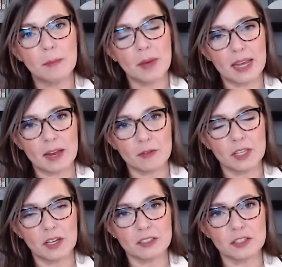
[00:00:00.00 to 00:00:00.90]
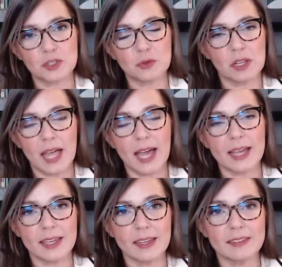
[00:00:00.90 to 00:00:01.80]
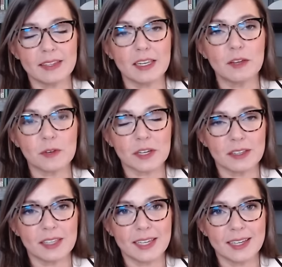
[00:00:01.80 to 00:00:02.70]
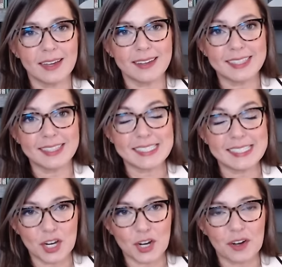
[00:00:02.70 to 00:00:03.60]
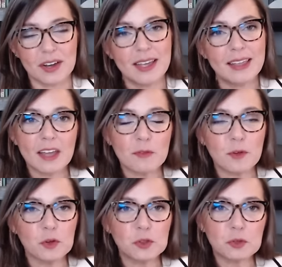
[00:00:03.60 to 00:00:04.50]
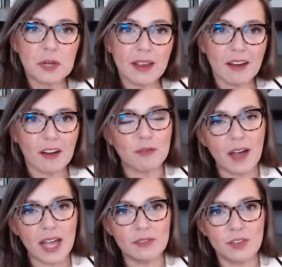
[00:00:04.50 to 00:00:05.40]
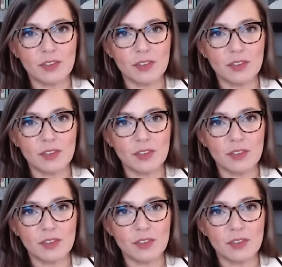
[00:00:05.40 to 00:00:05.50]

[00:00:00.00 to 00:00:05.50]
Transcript: And the other two are lagging significantly eh, this year. Now, if you go three year, five